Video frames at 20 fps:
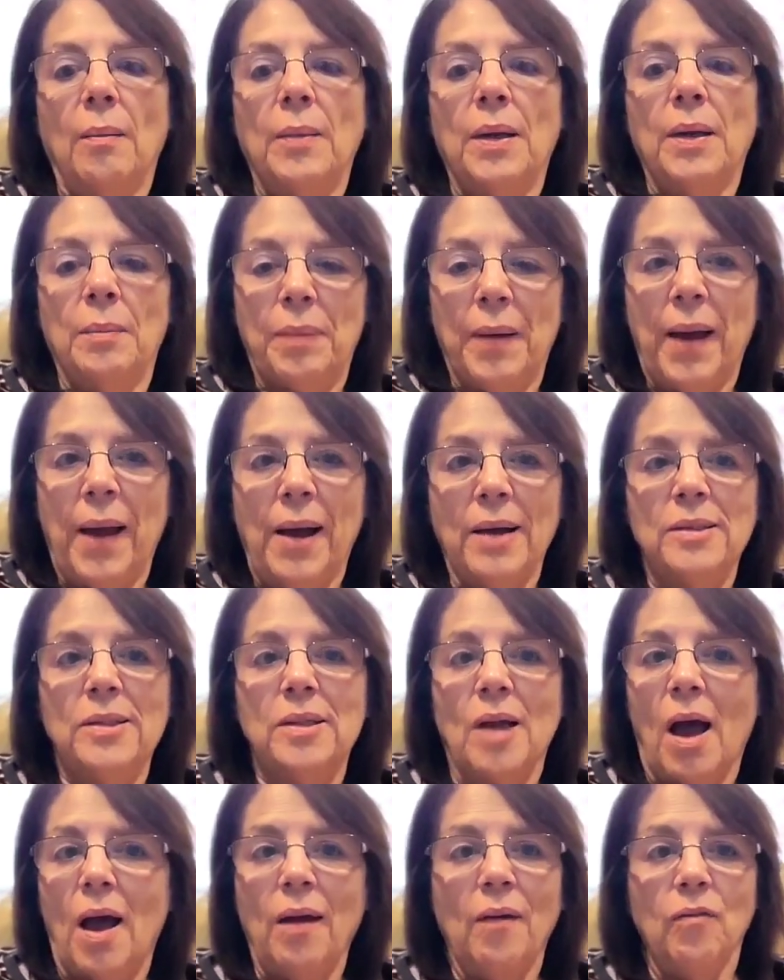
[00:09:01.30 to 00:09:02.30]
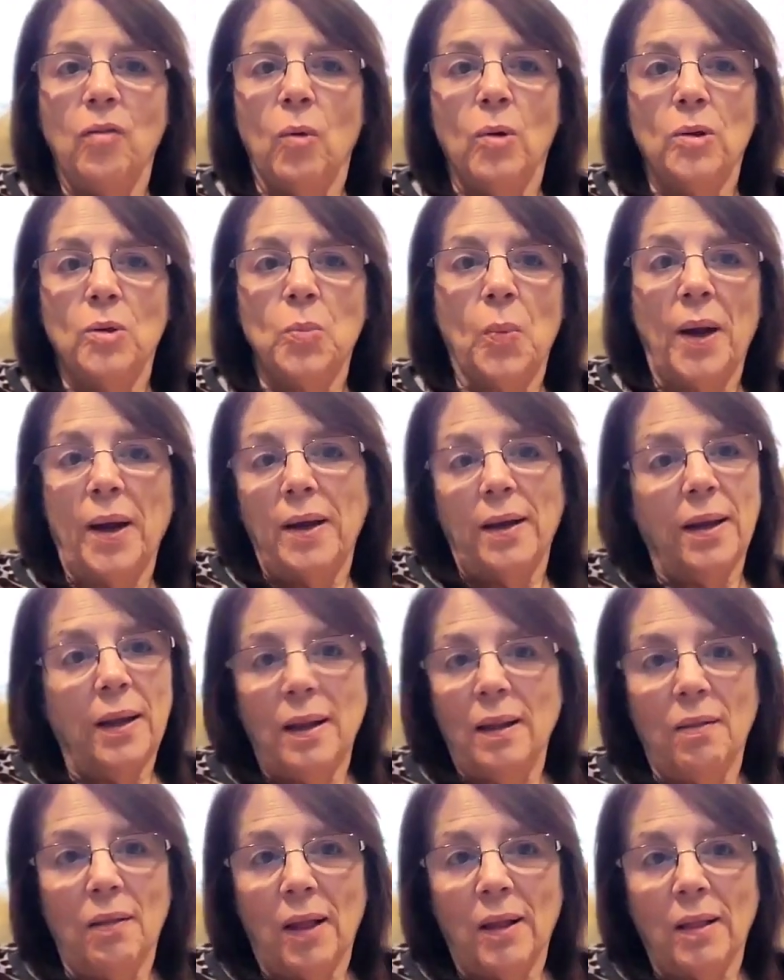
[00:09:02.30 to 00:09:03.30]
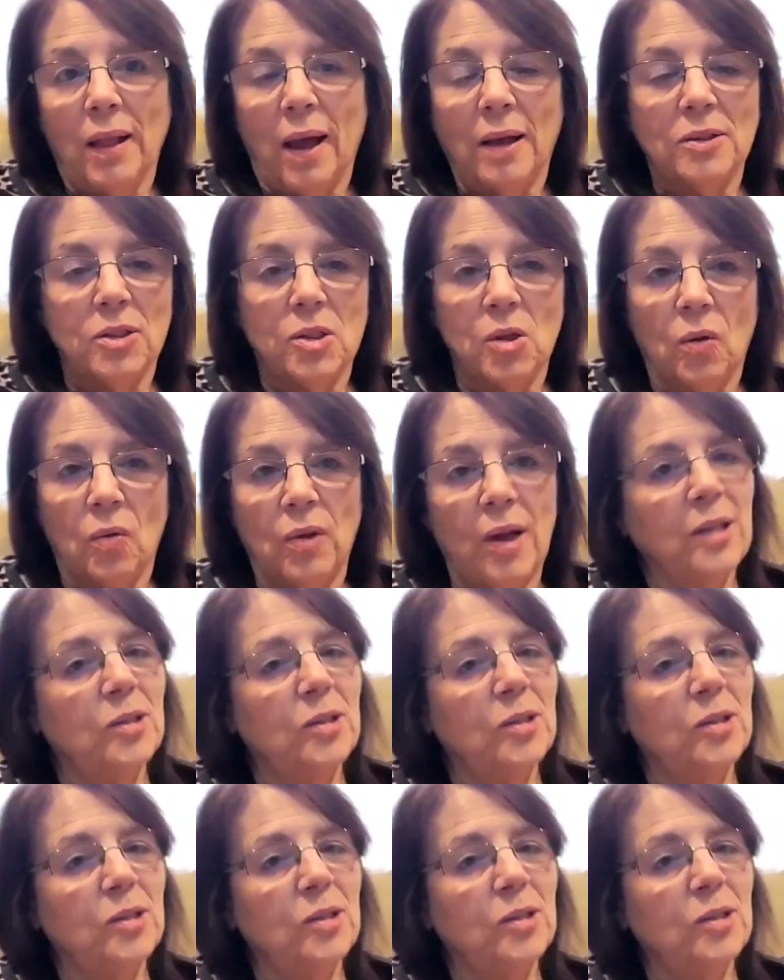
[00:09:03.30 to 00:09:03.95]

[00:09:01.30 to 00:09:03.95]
In past, I have lost weight eating like that. So